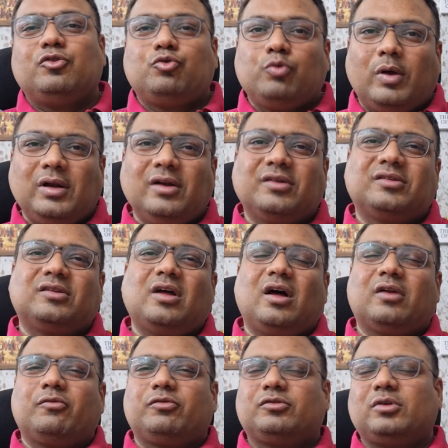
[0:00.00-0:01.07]
Jewelers
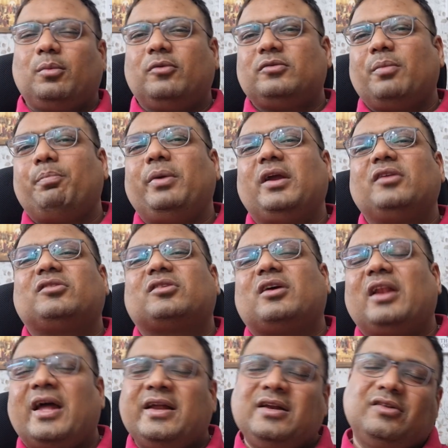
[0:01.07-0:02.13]
are some of the biggest
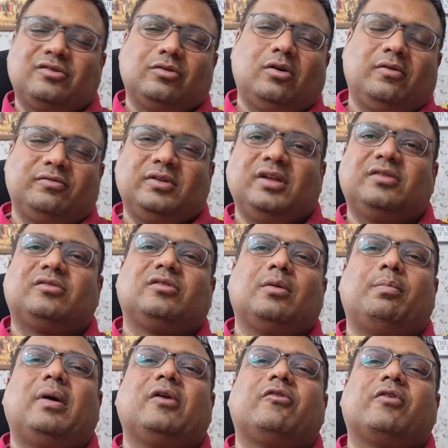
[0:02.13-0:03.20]
clients of this
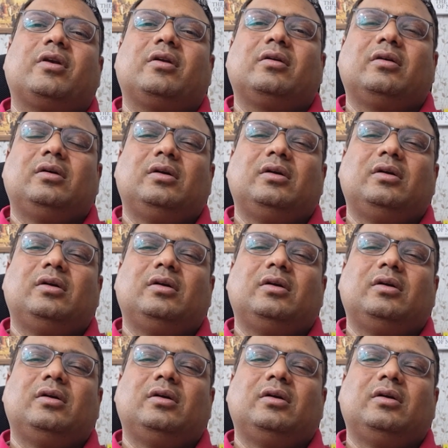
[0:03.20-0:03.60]
Dabba Trade.